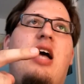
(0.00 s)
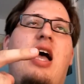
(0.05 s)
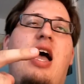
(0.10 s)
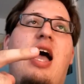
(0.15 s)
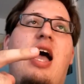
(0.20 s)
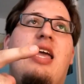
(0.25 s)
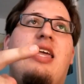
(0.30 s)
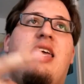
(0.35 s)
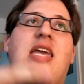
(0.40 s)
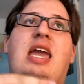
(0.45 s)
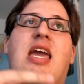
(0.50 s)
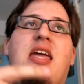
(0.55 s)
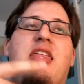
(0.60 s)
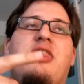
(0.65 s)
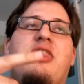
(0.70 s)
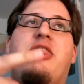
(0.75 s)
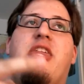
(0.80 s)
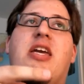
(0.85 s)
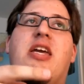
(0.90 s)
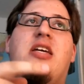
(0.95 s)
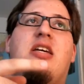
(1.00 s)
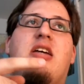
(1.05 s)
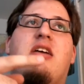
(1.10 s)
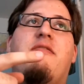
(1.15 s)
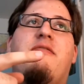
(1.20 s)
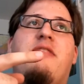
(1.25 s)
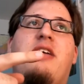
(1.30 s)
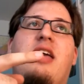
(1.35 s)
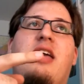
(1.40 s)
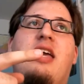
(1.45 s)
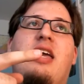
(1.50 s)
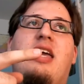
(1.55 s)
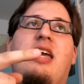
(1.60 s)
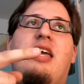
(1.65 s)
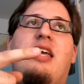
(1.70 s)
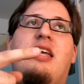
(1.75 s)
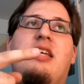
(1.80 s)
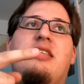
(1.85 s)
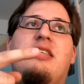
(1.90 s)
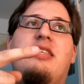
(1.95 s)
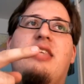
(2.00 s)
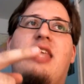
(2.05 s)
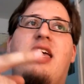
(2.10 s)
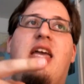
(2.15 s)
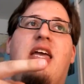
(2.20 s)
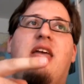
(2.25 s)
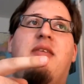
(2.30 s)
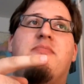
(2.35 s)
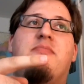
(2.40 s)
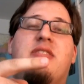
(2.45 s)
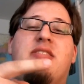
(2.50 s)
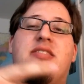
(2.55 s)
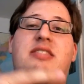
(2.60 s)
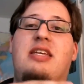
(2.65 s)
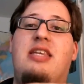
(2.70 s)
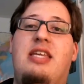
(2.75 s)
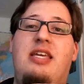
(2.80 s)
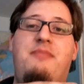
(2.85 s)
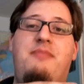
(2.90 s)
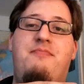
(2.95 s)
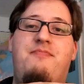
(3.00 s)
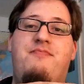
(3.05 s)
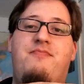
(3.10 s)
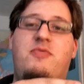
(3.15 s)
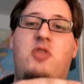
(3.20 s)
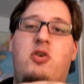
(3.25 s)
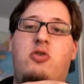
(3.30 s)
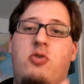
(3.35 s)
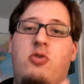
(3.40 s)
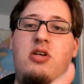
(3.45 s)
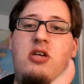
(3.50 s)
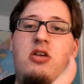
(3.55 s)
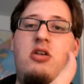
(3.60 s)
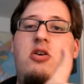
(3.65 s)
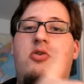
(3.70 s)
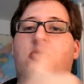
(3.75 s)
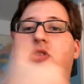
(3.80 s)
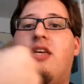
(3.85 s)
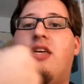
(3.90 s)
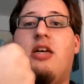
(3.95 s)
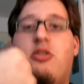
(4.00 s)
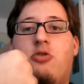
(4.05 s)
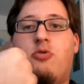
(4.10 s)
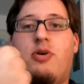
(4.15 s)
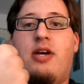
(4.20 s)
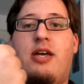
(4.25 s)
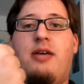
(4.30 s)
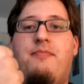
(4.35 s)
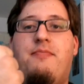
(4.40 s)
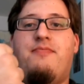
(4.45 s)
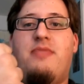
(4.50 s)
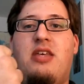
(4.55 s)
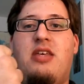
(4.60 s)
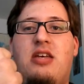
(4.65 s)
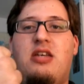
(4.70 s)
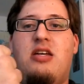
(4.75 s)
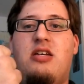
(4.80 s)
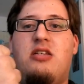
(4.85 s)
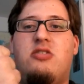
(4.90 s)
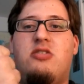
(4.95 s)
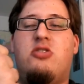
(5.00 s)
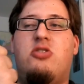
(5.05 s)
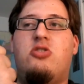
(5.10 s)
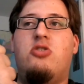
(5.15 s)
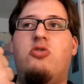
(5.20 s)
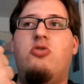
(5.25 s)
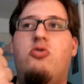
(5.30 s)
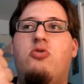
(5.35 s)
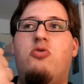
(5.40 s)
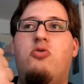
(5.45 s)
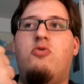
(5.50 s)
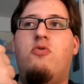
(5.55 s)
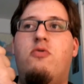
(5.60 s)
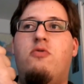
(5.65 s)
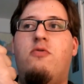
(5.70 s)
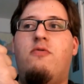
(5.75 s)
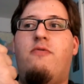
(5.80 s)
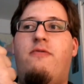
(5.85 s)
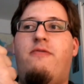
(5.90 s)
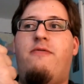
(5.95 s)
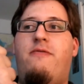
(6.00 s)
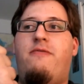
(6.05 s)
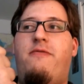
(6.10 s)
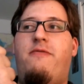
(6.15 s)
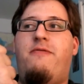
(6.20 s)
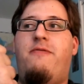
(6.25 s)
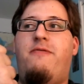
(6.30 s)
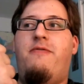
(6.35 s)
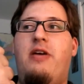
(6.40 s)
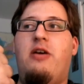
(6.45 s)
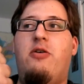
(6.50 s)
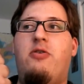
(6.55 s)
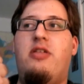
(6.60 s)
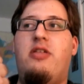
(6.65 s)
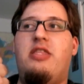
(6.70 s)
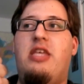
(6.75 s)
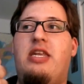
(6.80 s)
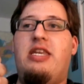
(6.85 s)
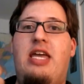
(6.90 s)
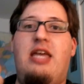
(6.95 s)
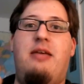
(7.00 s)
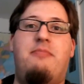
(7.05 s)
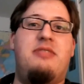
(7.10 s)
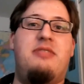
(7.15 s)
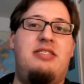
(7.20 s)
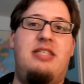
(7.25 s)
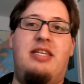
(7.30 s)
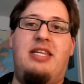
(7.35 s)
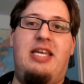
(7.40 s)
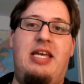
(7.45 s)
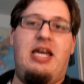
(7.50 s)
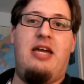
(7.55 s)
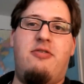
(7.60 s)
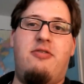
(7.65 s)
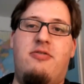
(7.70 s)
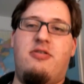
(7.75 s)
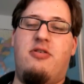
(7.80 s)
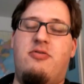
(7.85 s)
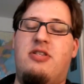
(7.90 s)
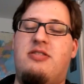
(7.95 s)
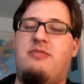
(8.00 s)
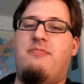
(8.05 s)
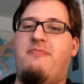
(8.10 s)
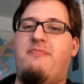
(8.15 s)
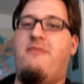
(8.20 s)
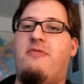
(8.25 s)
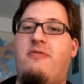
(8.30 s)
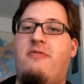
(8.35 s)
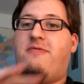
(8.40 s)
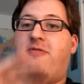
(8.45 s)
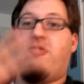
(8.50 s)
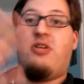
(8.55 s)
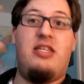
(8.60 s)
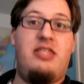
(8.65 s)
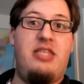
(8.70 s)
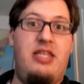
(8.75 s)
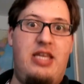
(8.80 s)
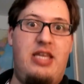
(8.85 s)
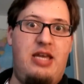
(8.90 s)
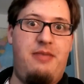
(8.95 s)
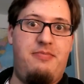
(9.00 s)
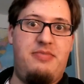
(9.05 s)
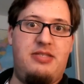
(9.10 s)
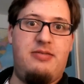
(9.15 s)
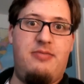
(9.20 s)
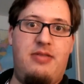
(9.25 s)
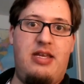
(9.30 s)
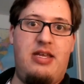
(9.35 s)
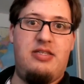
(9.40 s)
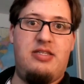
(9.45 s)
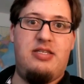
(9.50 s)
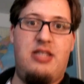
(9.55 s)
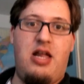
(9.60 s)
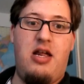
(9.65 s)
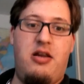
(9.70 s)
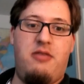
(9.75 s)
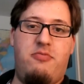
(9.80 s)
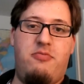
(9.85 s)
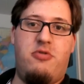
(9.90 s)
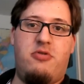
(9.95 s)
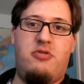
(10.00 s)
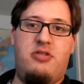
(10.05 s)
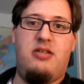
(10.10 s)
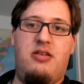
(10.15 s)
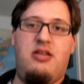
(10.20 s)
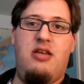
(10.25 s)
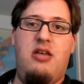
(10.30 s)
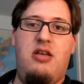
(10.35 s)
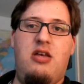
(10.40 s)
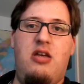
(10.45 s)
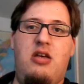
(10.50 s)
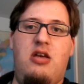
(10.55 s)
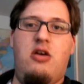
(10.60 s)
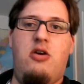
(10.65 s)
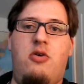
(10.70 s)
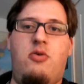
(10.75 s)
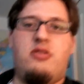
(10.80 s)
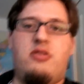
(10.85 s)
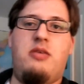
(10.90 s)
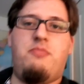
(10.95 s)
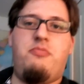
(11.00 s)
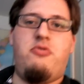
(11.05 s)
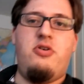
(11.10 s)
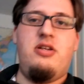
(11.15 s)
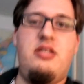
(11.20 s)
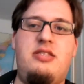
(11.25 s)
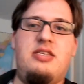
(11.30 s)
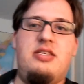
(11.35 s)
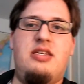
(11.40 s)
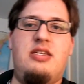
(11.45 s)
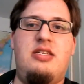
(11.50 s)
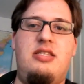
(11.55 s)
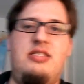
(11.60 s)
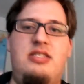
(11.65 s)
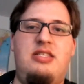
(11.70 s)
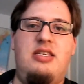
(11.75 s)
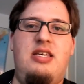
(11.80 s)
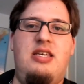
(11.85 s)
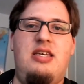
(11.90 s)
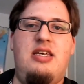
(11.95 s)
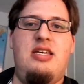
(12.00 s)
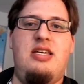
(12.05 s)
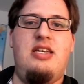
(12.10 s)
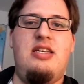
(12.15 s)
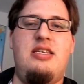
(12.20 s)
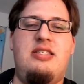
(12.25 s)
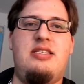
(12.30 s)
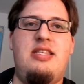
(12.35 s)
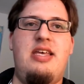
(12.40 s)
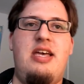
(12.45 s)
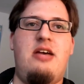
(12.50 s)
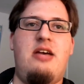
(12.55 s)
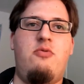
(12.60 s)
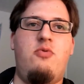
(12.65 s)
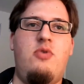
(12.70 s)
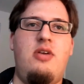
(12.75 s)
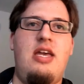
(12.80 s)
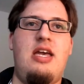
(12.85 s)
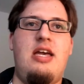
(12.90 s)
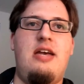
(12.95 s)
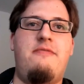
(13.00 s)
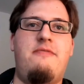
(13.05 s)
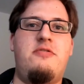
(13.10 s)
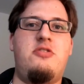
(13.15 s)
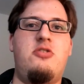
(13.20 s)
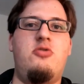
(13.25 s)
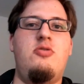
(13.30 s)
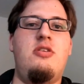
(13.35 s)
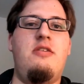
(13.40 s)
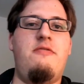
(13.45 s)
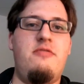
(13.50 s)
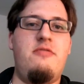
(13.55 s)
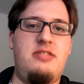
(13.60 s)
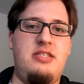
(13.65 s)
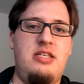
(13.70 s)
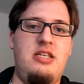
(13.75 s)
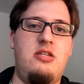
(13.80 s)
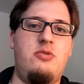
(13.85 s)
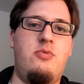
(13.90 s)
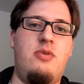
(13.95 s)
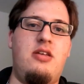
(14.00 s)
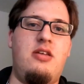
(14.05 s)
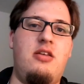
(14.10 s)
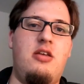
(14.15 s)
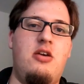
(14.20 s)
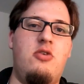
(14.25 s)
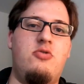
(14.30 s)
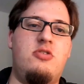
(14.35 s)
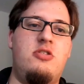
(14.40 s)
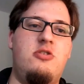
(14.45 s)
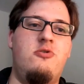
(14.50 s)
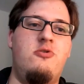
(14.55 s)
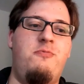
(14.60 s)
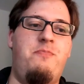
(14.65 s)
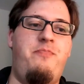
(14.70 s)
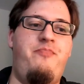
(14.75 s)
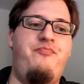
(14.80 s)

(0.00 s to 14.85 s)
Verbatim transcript: I can't think of a name city. Or we could go the other way to fill in the name city. I don't know. Just forget the names. That's not important. But the point is, is that we have two different cities we can go to.